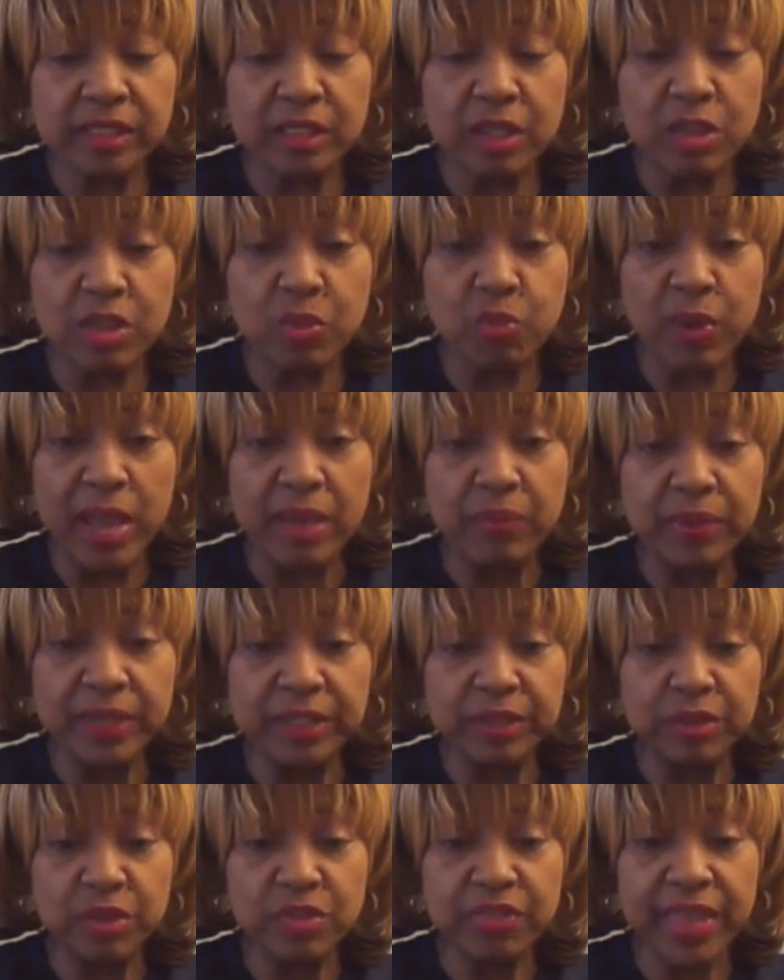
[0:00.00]
So the way
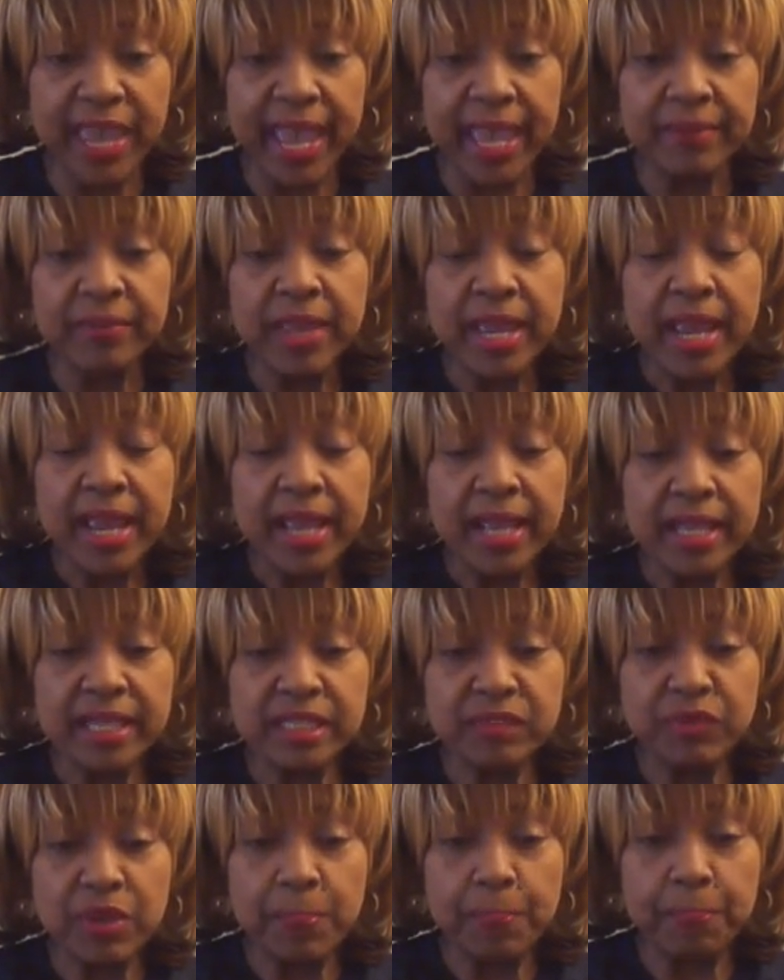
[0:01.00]
we do that
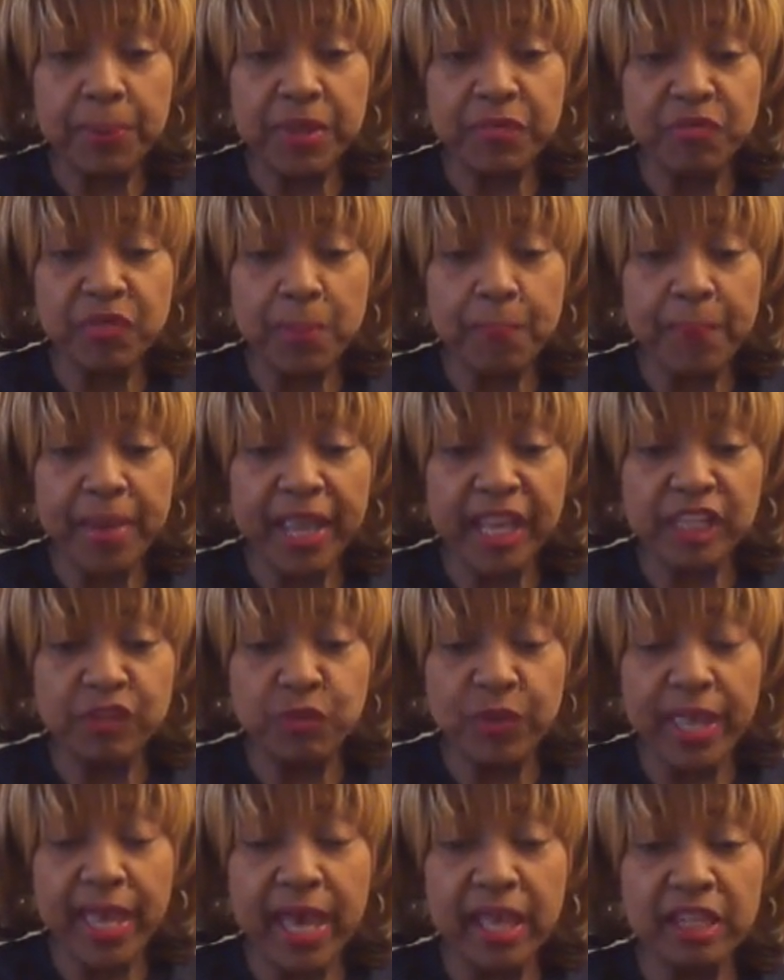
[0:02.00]
is we
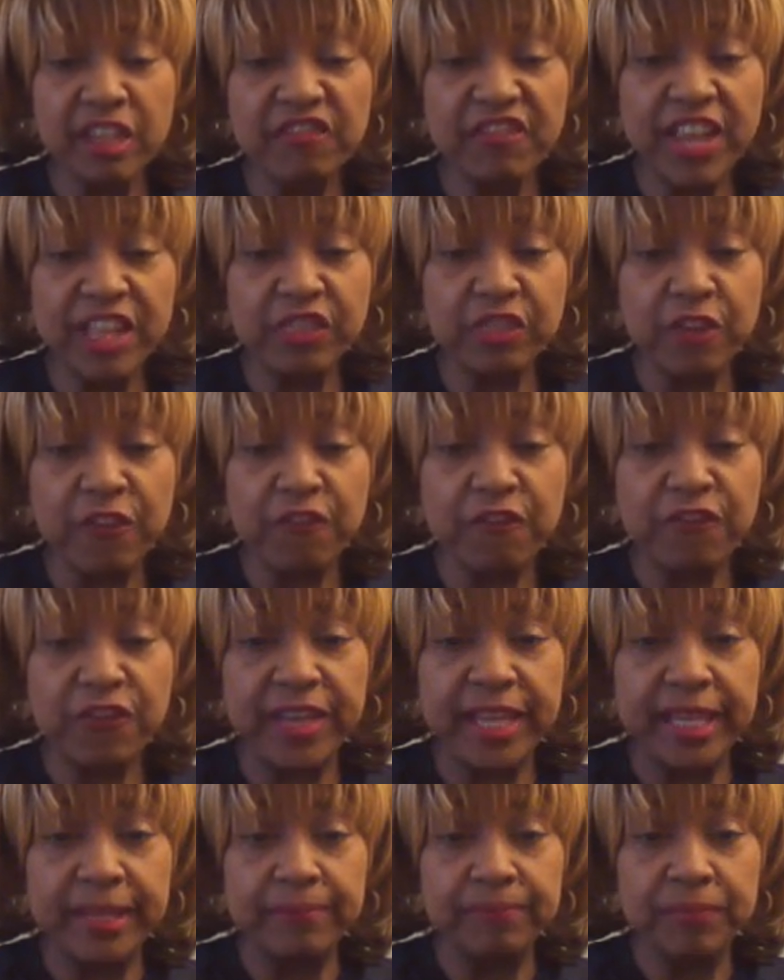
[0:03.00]
elevate the
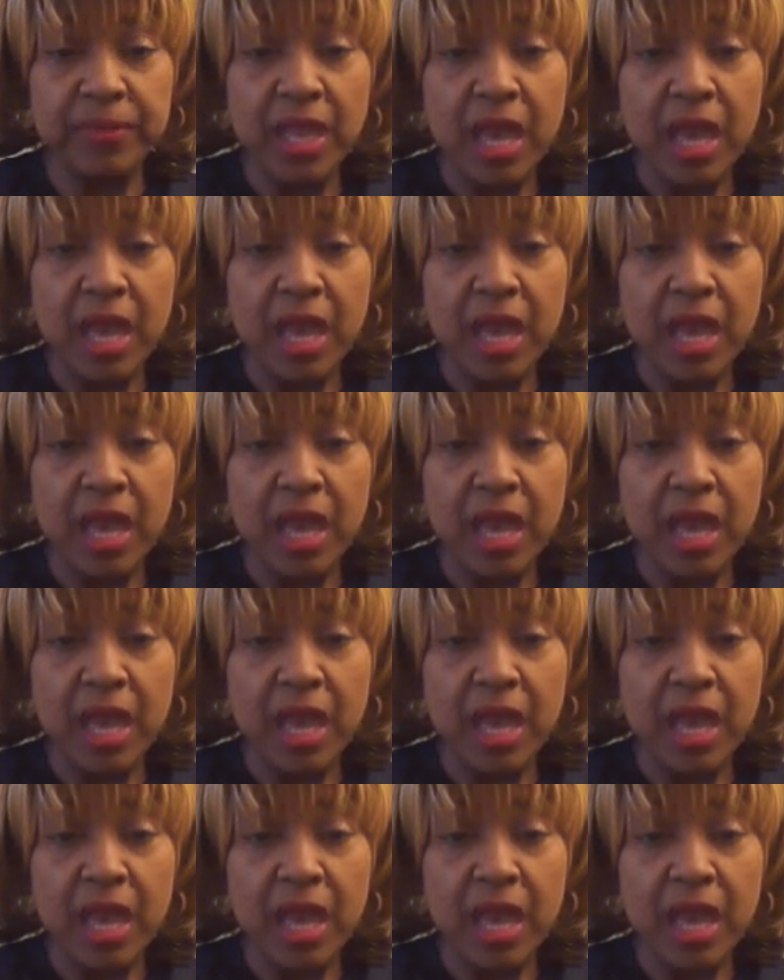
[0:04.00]
feet.